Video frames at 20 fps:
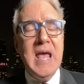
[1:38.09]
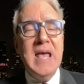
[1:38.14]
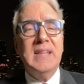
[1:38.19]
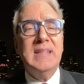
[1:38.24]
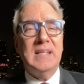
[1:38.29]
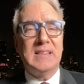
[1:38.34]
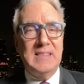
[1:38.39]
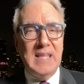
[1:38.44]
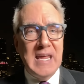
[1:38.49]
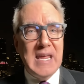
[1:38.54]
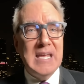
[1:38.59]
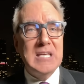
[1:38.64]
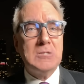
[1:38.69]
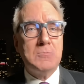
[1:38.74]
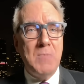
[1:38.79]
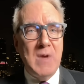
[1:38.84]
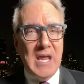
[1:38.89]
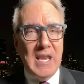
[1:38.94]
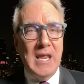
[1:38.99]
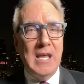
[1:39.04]
that these
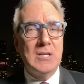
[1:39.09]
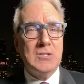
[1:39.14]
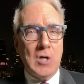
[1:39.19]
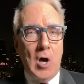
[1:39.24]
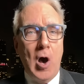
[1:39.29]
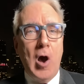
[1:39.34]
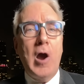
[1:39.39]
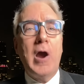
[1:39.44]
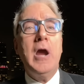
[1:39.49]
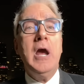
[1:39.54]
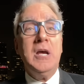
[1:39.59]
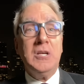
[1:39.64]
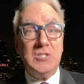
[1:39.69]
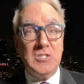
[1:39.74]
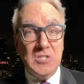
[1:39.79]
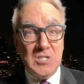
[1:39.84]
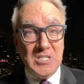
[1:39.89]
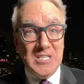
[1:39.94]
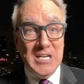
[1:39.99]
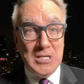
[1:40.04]
meetings are
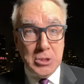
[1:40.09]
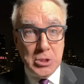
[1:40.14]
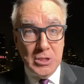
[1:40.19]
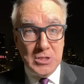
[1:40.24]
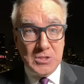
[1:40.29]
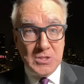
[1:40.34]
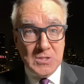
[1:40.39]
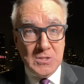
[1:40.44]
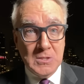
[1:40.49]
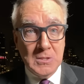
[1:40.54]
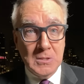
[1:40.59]
seditious